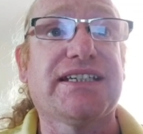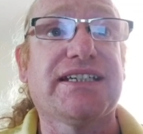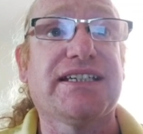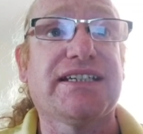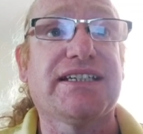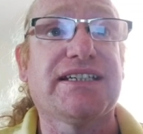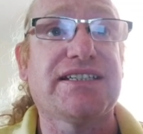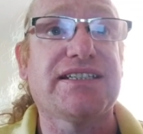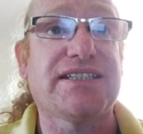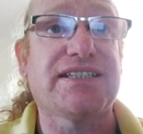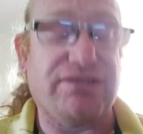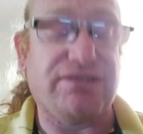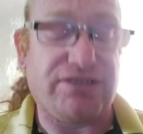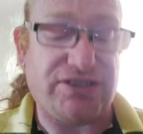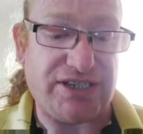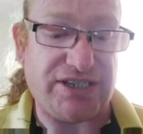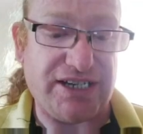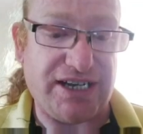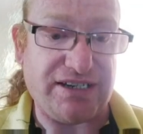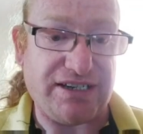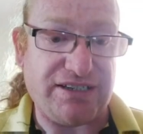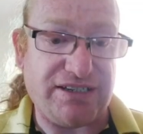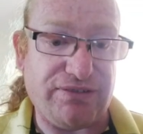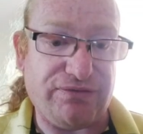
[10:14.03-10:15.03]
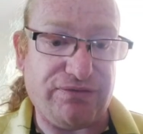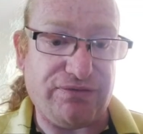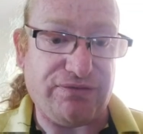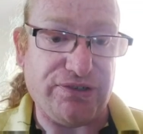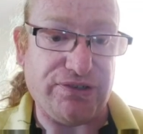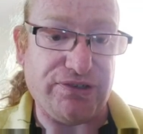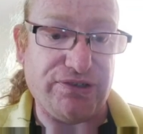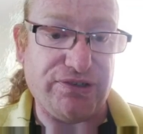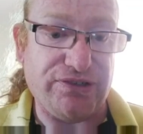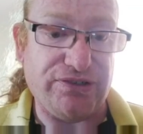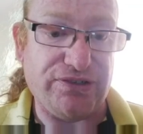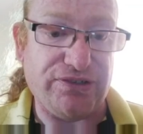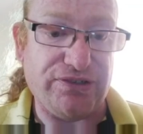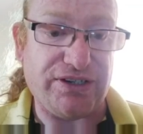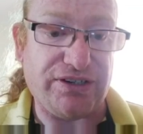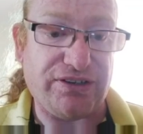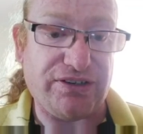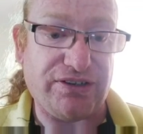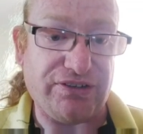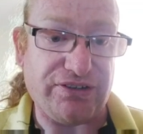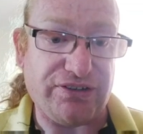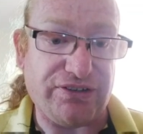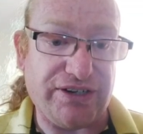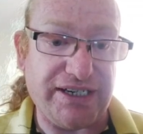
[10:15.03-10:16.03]
So it'll start at
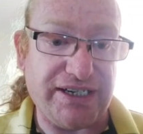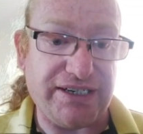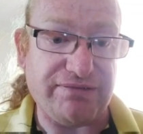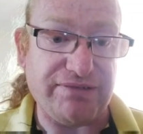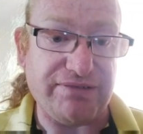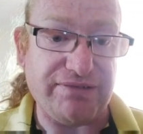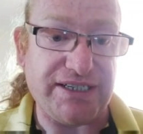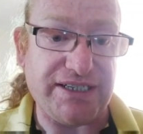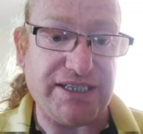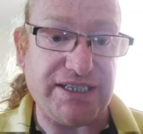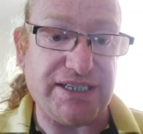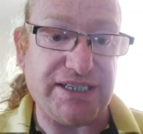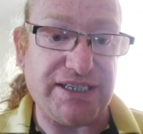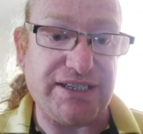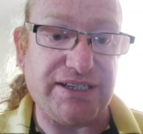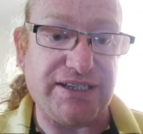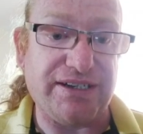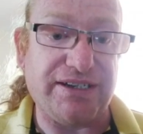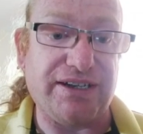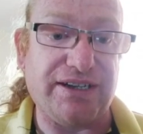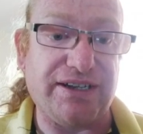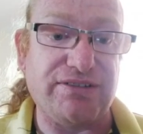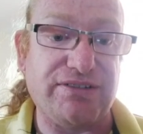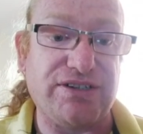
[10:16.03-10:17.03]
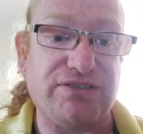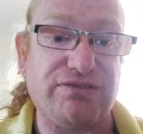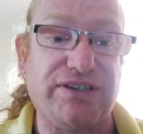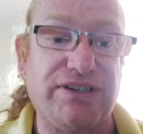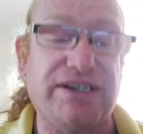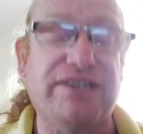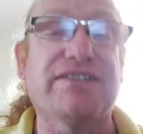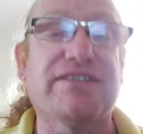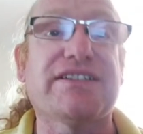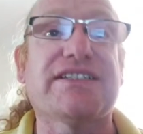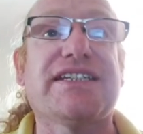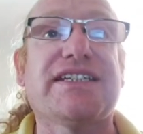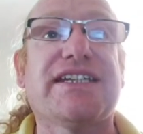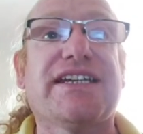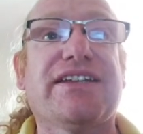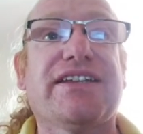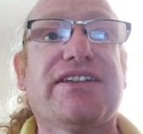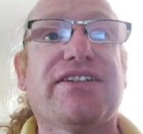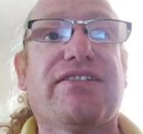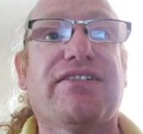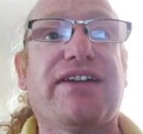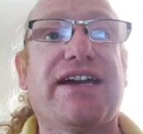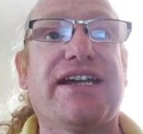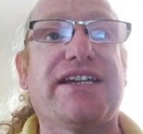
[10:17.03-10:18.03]
403, which is the lowest frequency
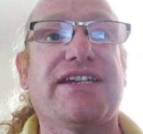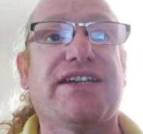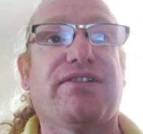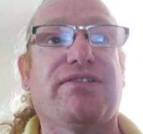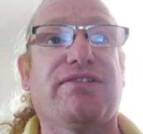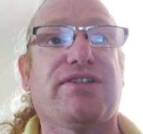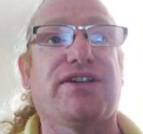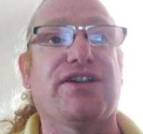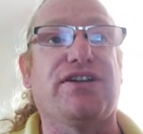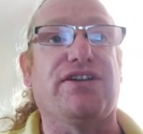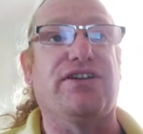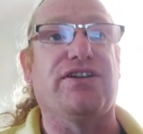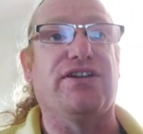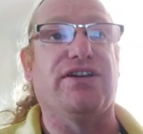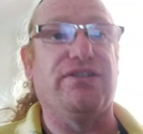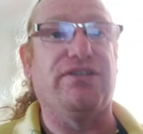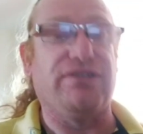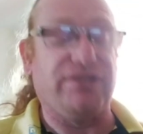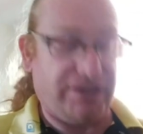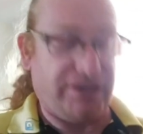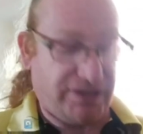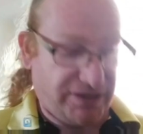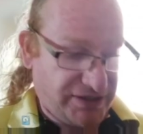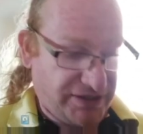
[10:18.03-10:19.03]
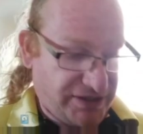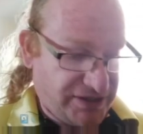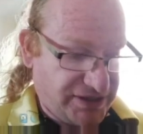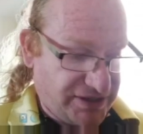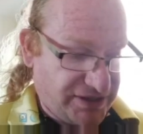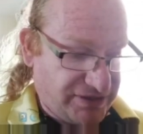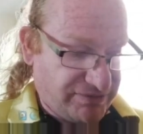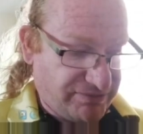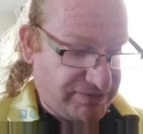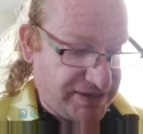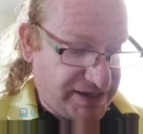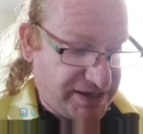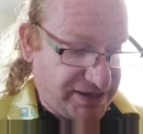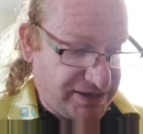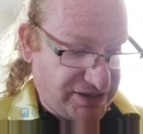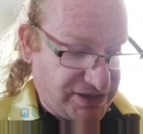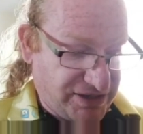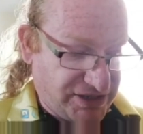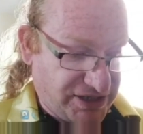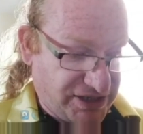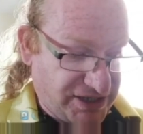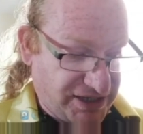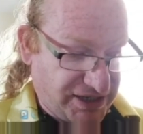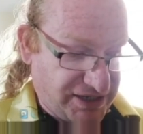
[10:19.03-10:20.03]
the radio can do. We're going to
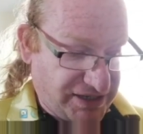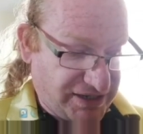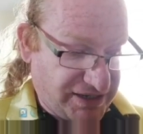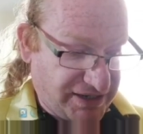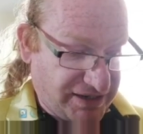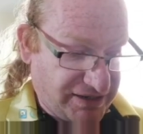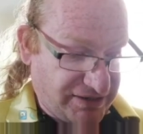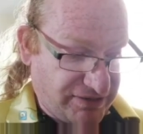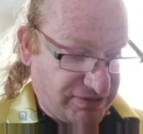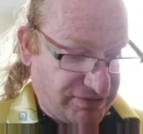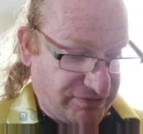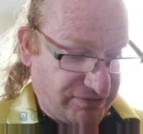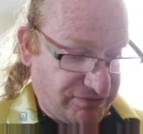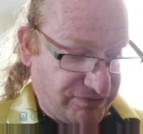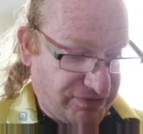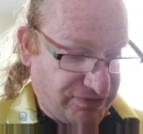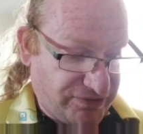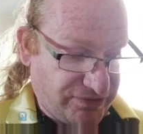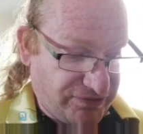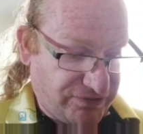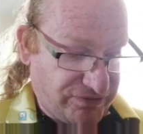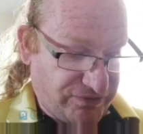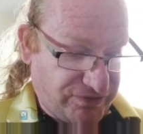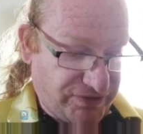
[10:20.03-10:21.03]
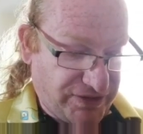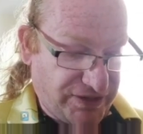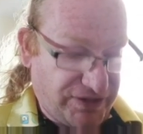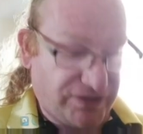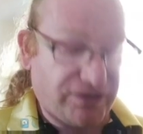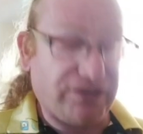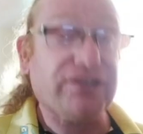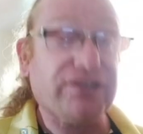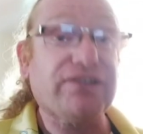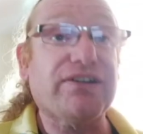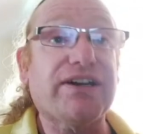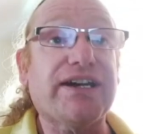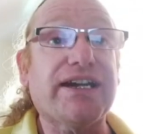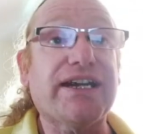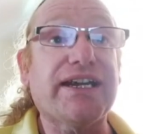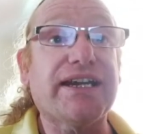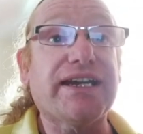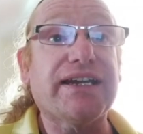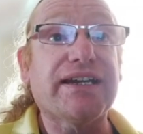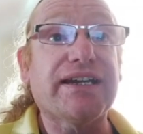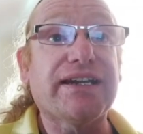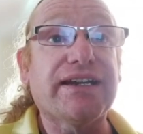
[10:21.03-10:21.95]
change that to 433